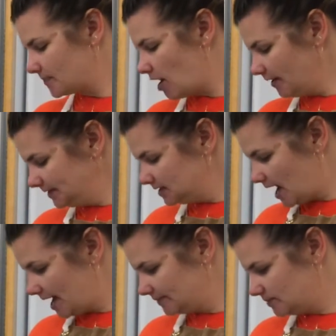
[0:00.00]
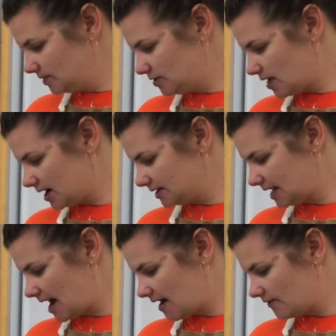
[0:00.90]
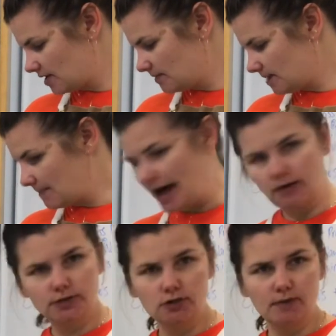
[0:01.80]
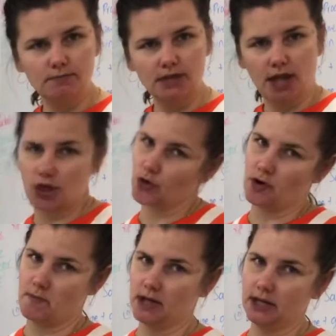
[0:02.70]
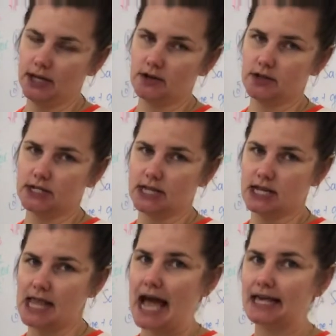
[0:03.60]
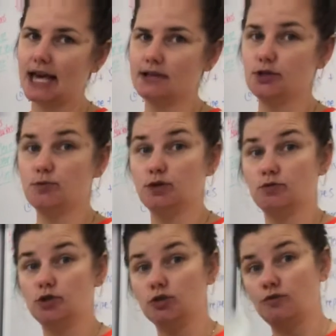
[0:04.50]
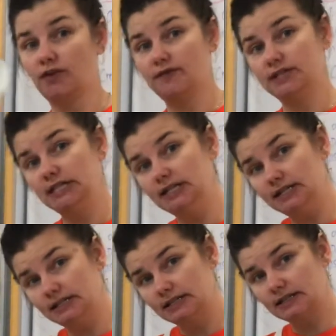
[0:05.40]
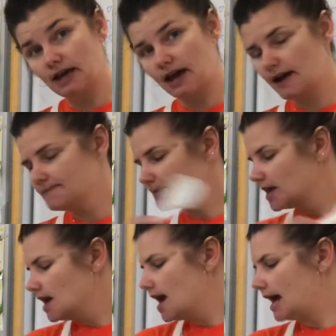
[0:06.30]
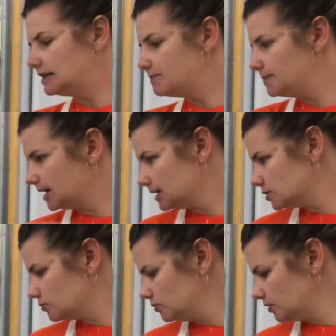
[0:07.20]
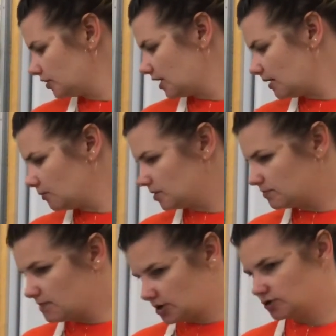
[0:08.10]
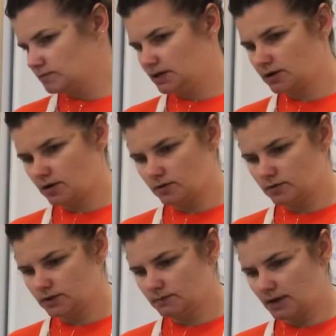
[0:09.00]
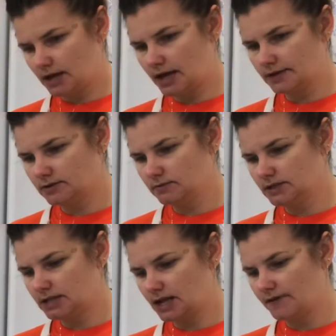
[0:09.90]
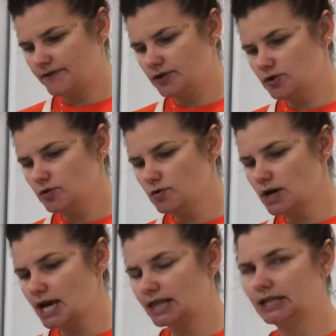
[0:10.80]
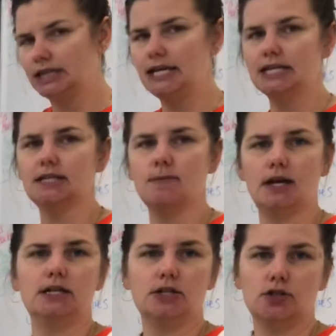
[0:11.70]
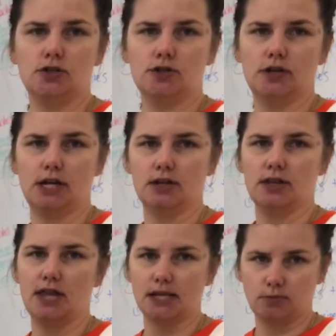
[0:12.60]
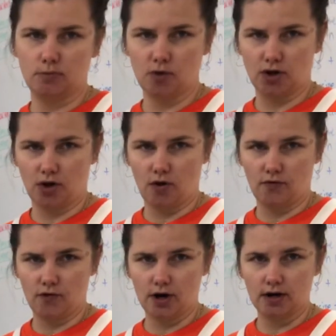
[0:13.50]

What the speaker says: oftentimes when you guys have amounts, you might be like 30 milliliters, and in that case, you would do 215s, okay? And the biggest rule of thumb with measurement goes in my classroom is that if you can get the least amount of dishes dirty, that's what we're gonna go for,